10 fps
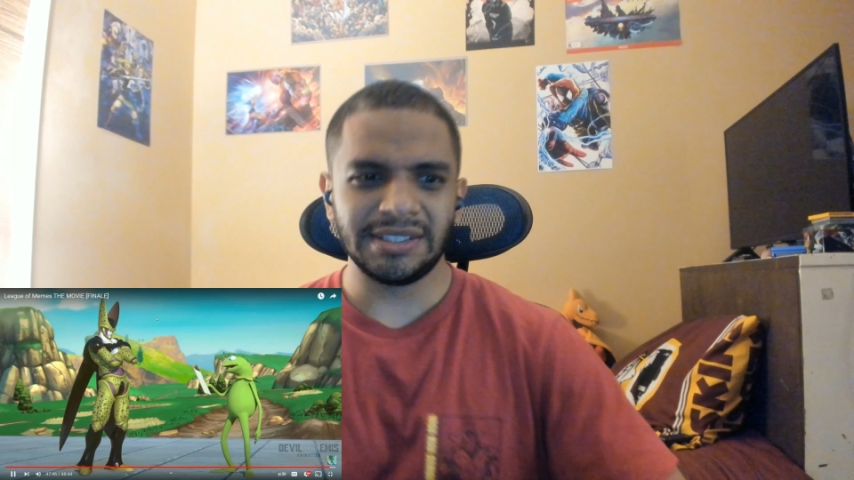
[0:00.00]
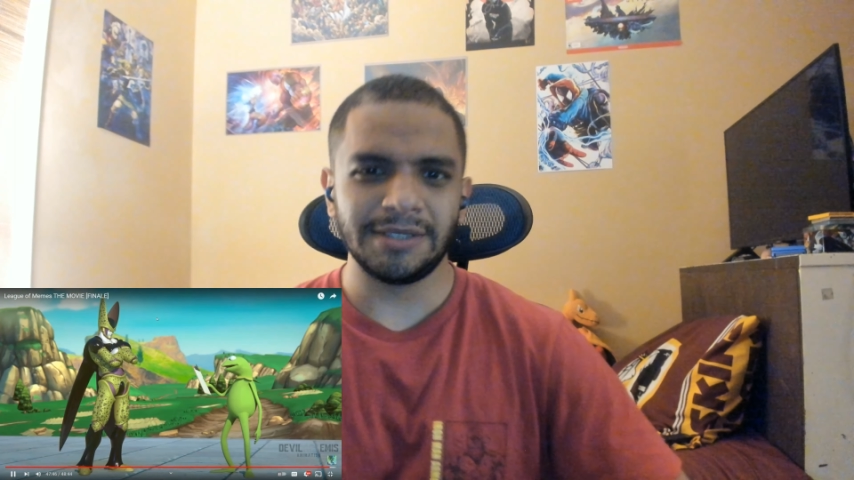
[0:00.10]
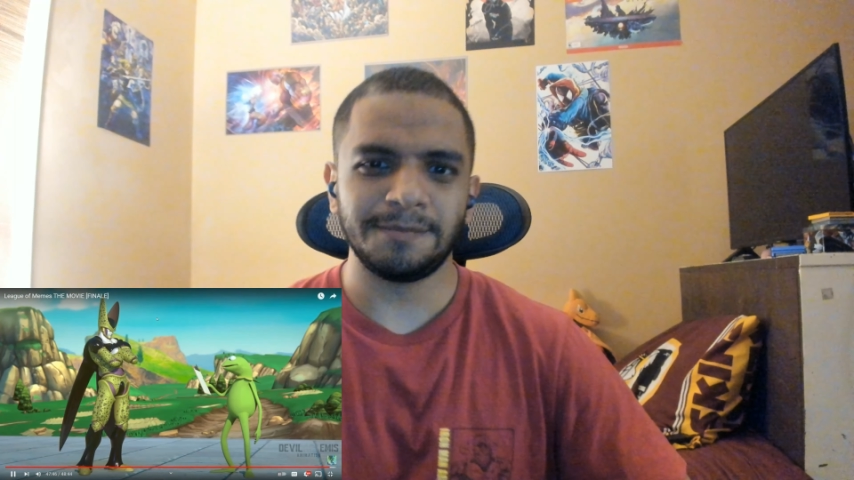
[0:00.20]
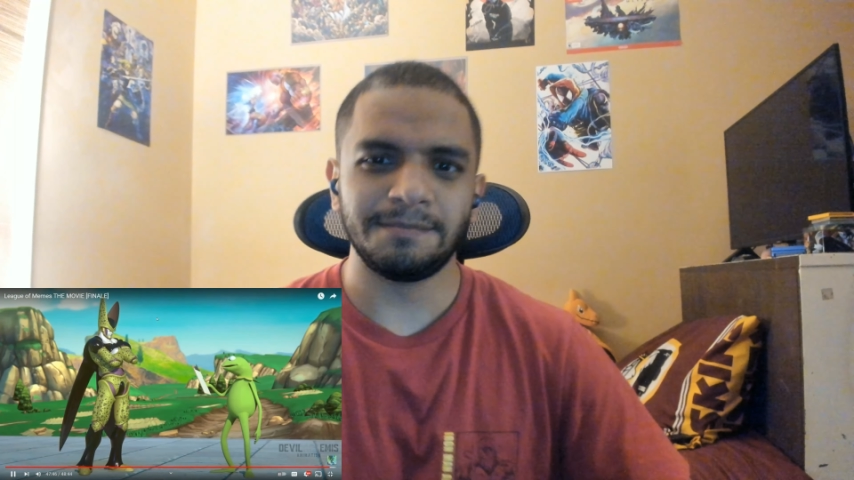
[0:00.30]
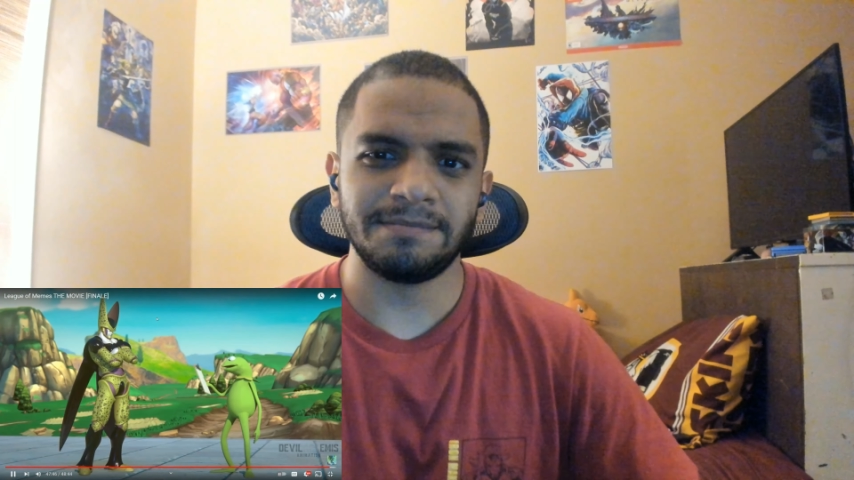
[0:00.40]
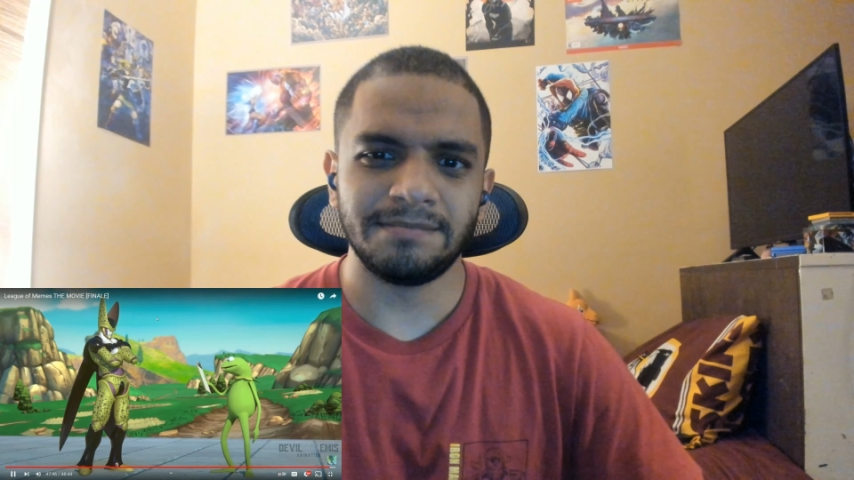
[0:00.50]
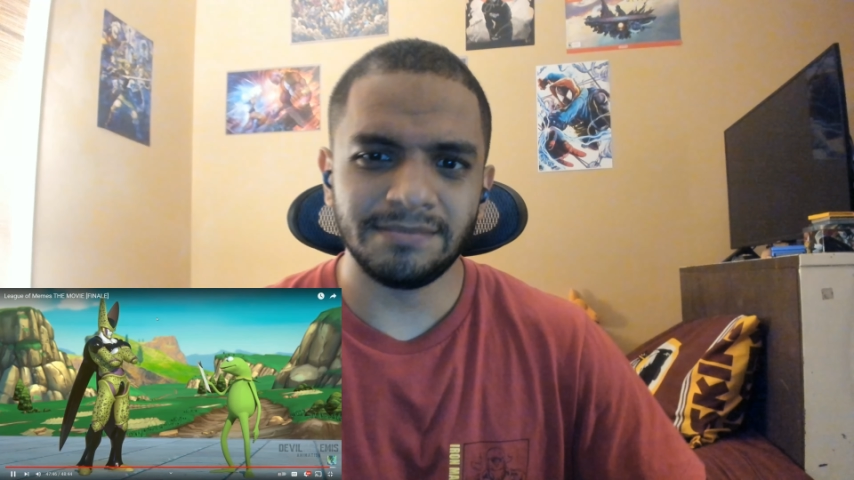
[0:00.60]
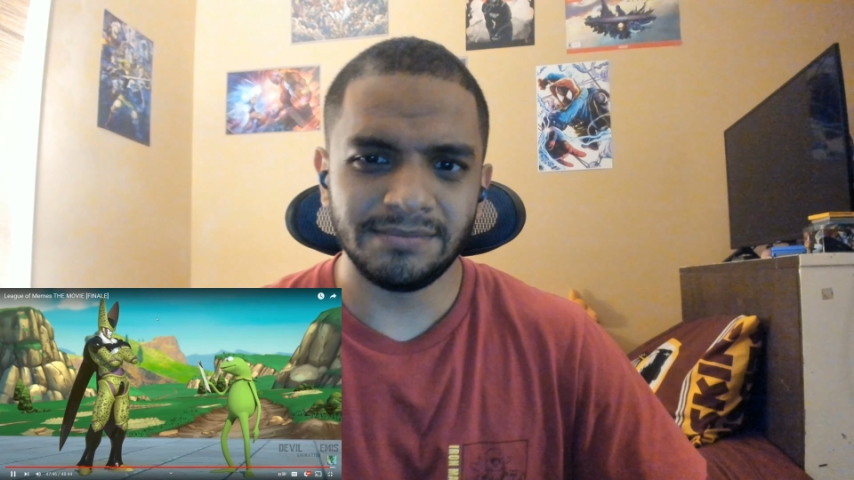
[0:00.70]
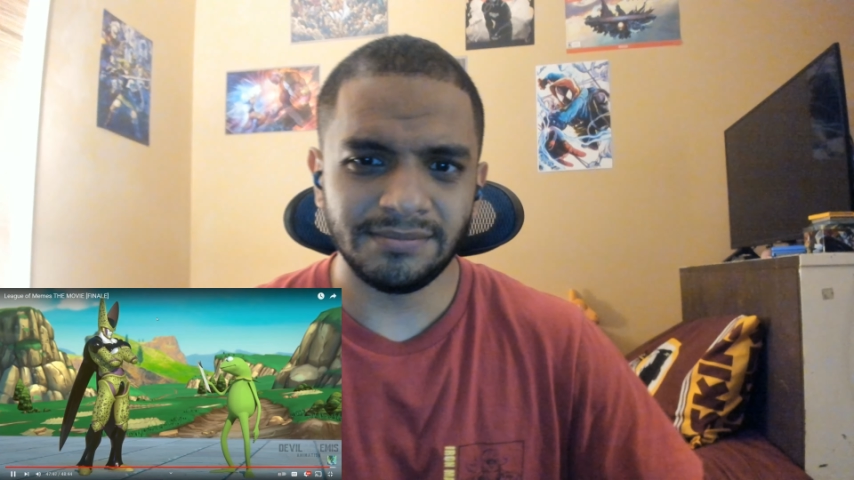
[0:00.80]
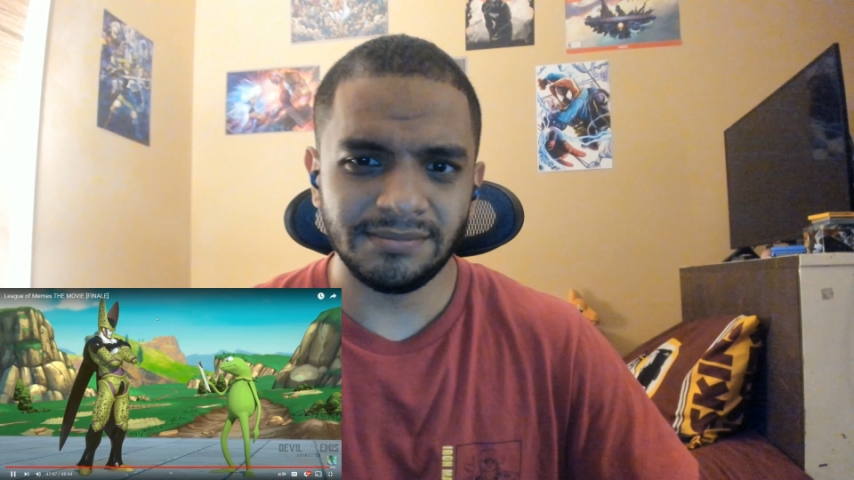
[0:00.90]
so
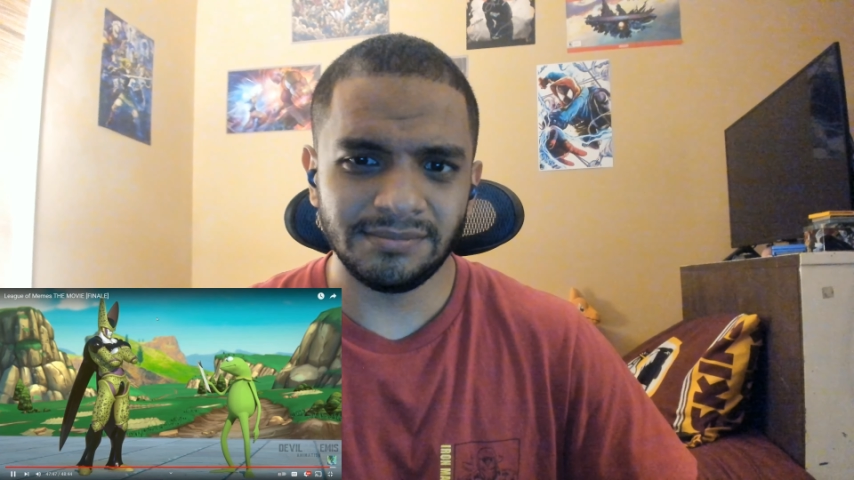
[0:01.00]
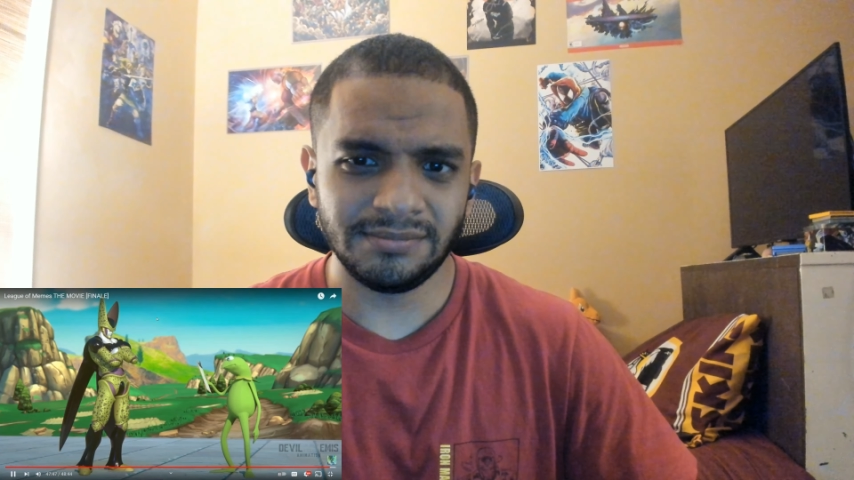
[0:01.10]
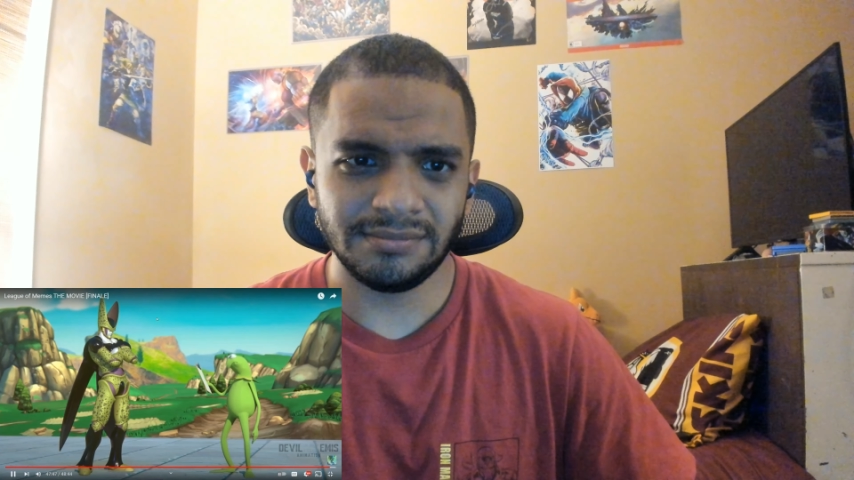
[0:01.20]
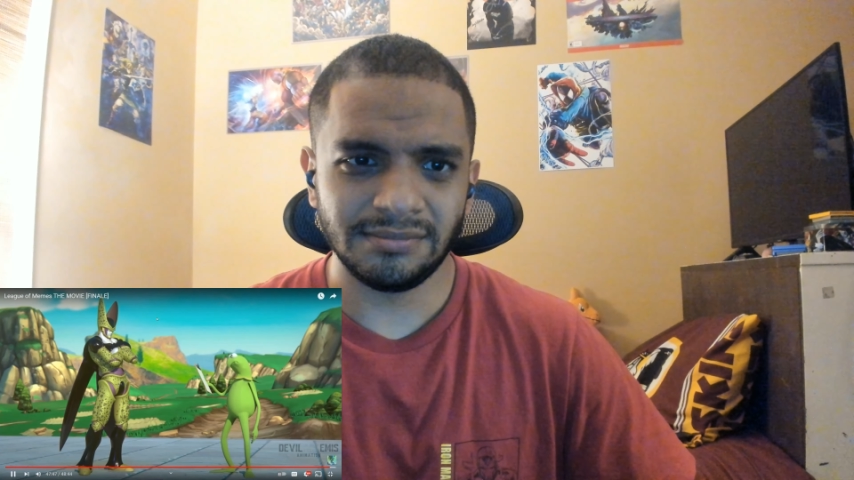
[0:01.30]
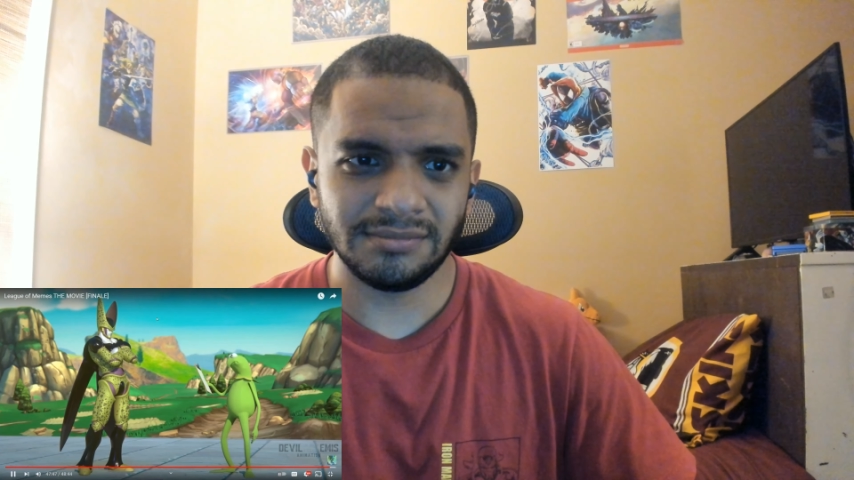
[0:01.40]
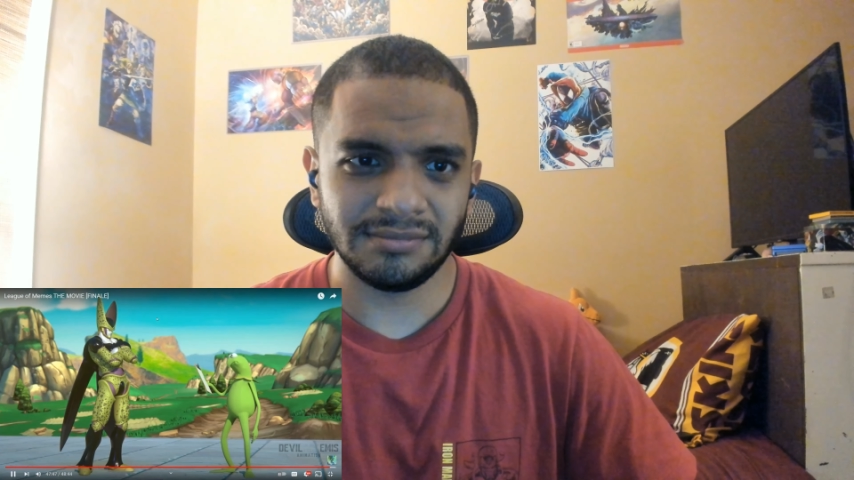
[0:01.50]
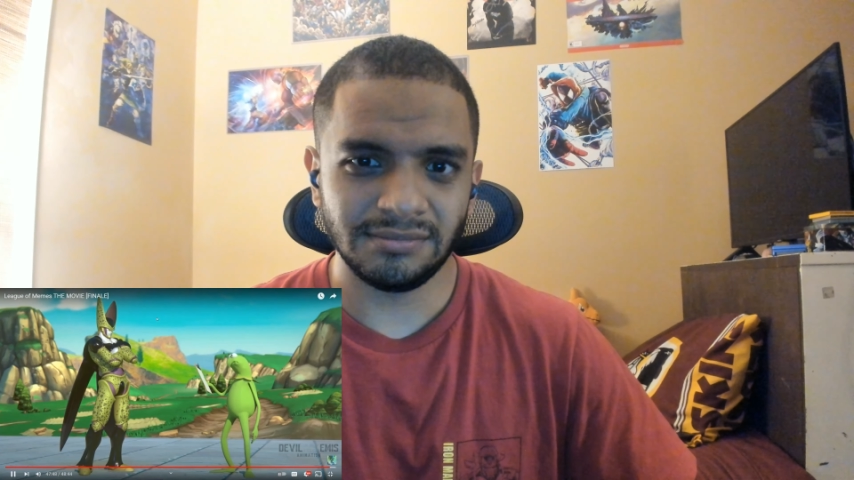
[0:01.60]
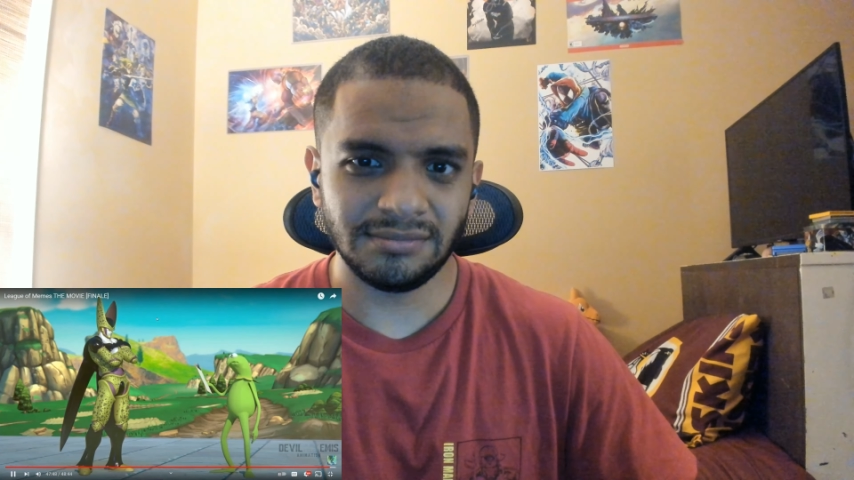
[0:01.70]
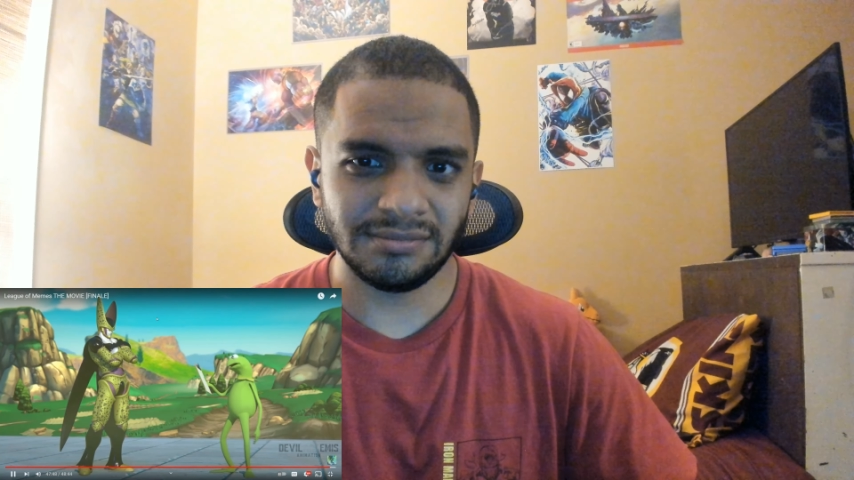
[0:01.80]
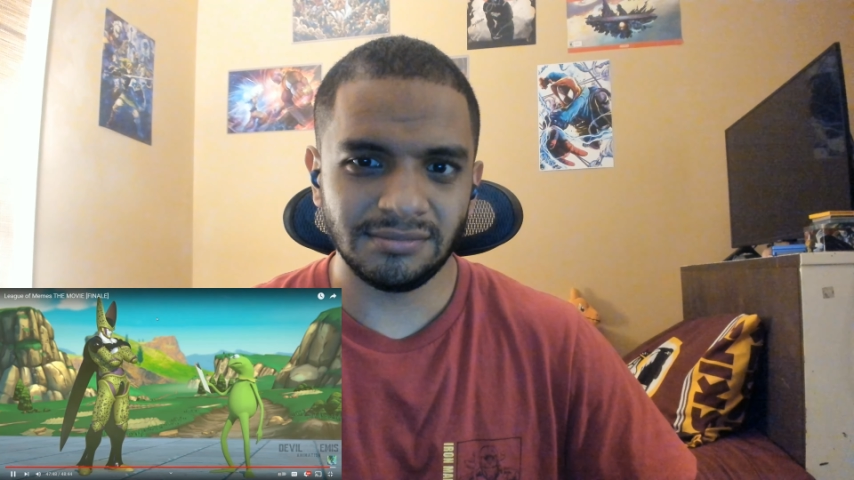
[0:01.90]
we
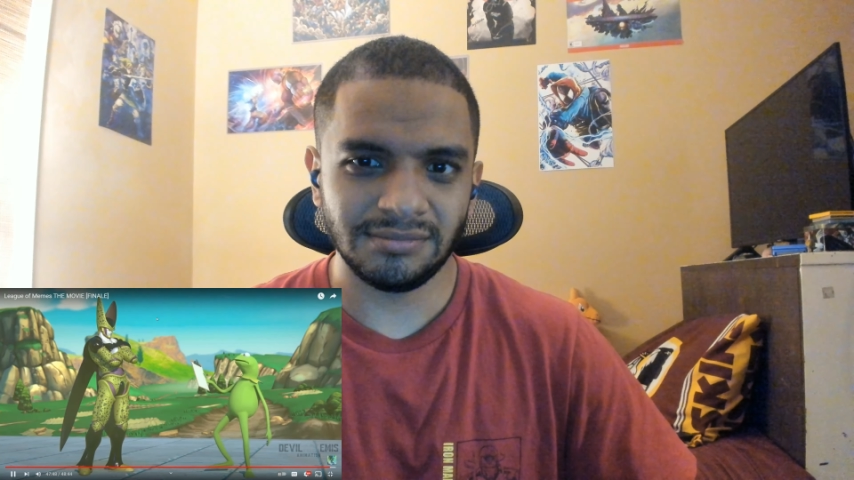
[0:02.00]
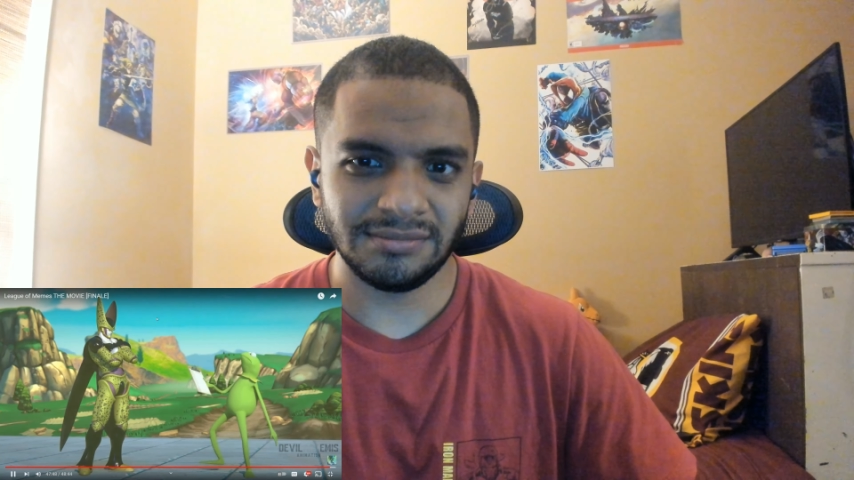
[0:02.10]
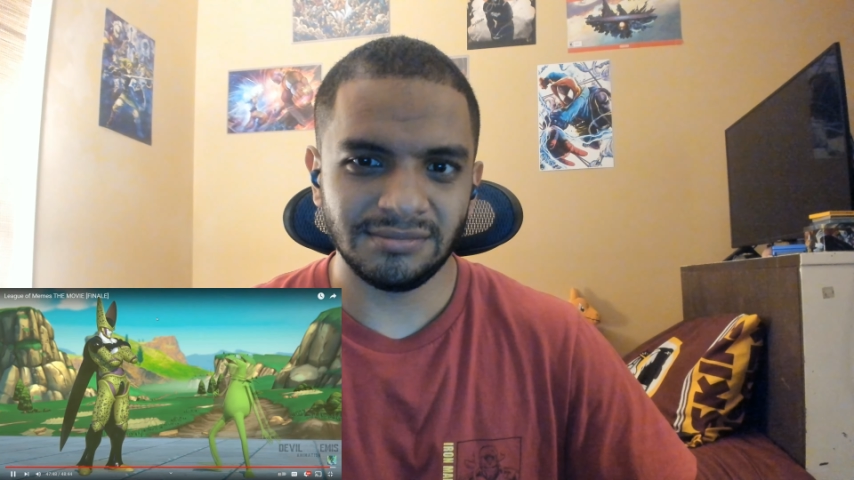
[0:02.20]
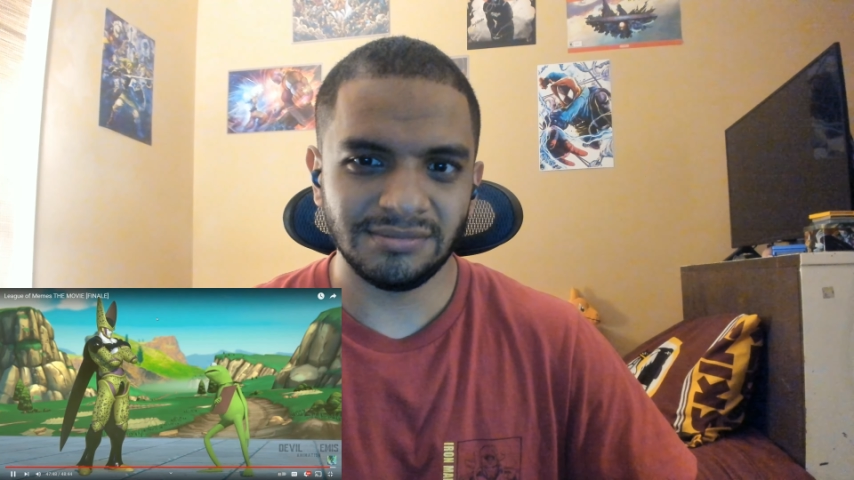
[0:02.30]
ran out of budget.